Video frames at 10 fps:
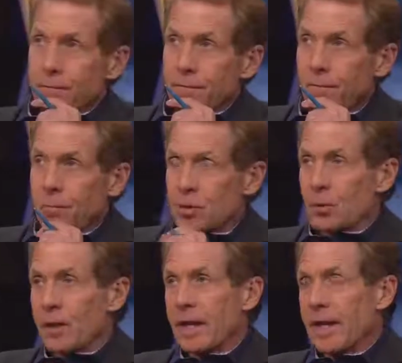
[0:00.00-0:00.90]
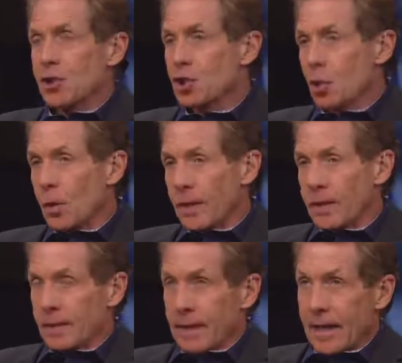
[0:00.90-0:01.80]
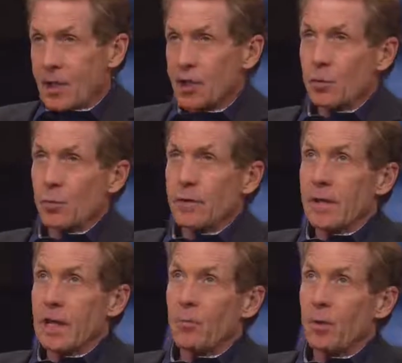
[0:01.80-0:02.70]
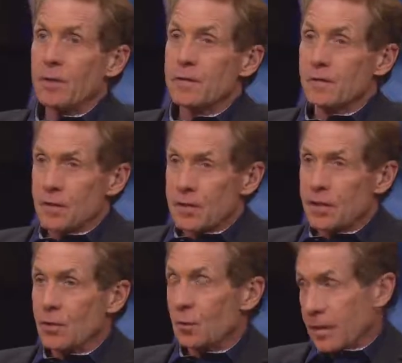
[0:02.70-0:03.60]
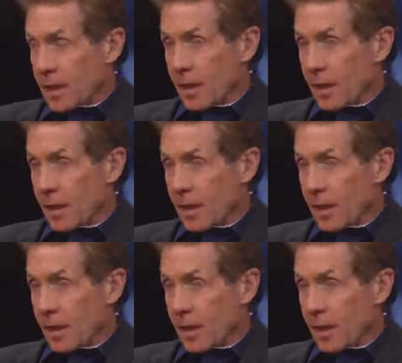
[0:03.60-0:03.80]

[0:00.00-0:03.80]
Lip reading: if Pittsburgh had Joe Haden last year when the Cowboys visited,